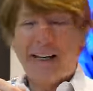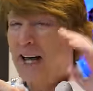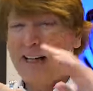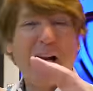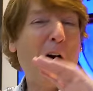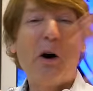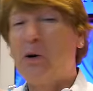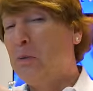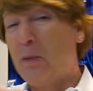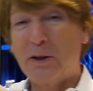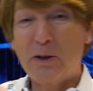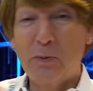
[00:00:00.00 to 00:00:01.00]
And, and a
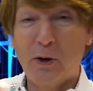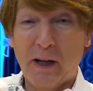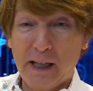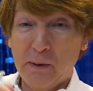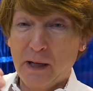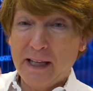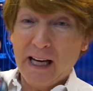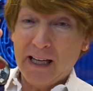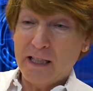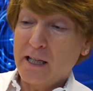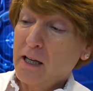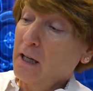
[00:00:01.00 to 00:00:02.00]
whole bunch more. Anyway
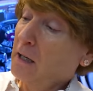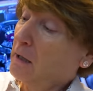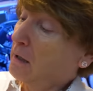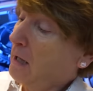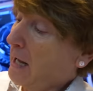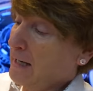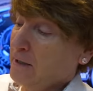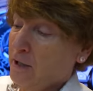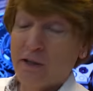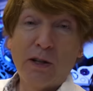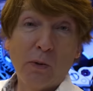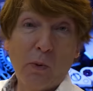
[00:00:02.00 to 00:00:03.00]
guys,
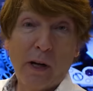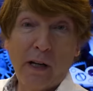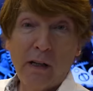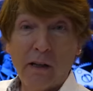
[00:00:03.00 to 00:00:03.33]
Enter to win.